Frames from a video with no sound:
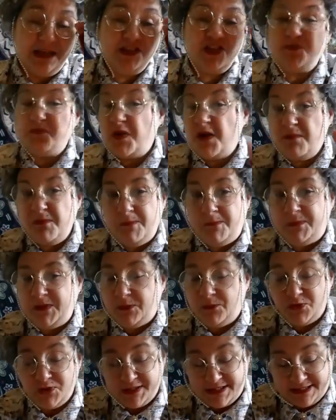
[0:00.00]
And she
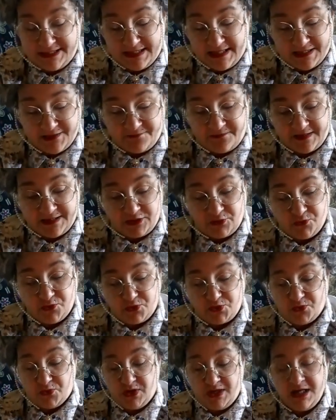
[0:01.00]
probably won't see this video,
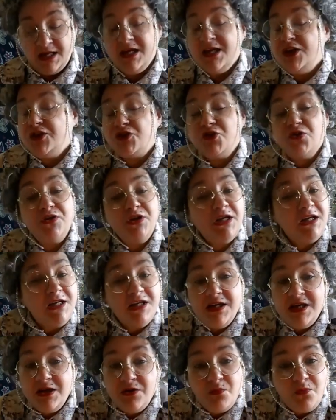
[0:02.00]
so so
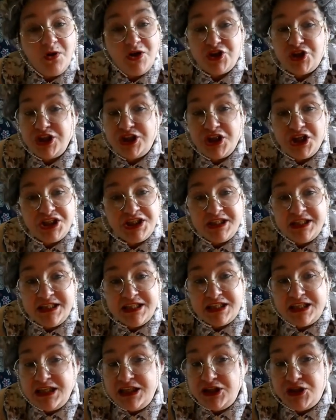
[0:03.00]
what she doesn't
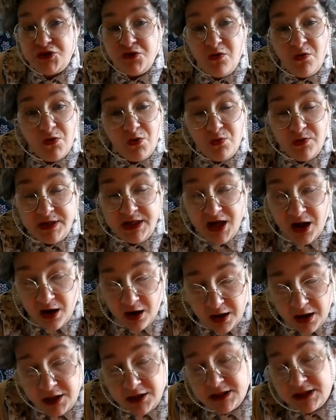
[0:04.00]
see is not going to
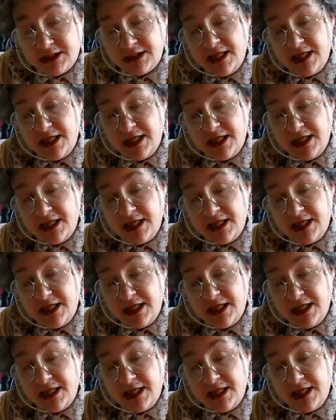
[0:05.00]
hurt.